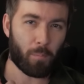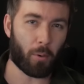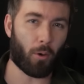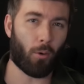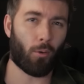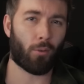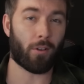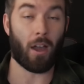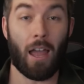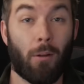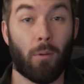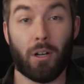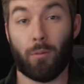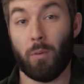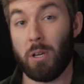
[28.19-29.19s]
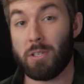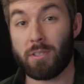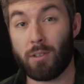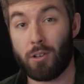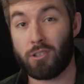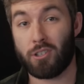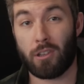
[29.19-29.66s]
pulled, "I want to
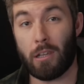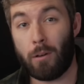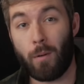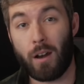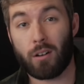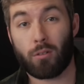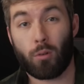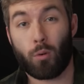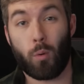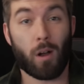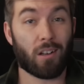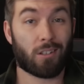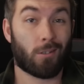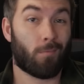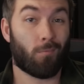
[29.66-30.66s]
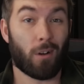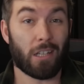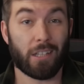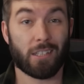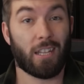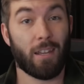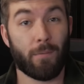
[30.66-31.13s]
research theoretical quantum
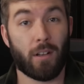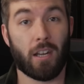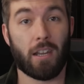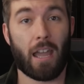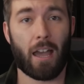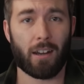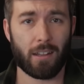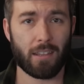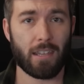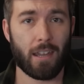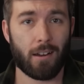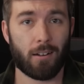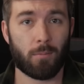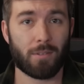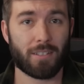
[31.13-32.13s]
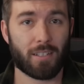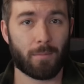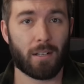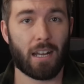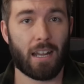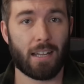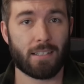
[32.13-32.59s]
relativity," out of the air when
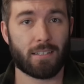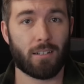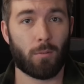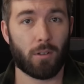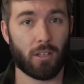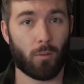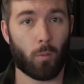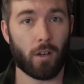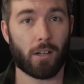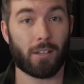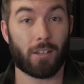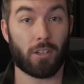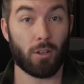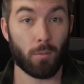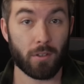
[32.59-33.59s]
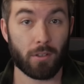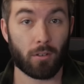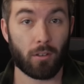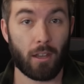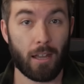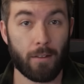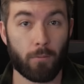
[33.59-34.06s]
someone asked you what you wanted to do with your
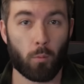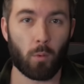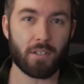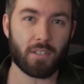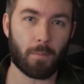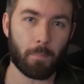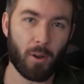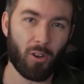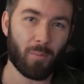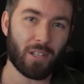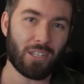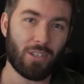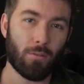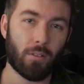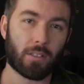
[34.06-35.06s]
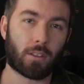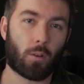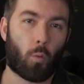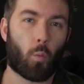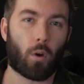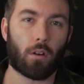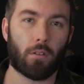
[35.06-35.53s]
life was the moment you let the
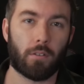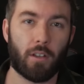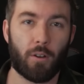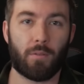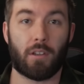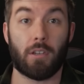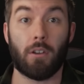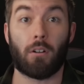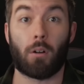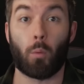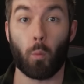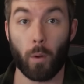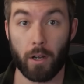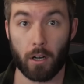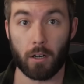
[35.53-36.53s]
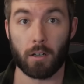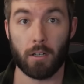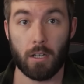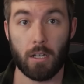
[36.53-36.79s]
world know that you're a winner.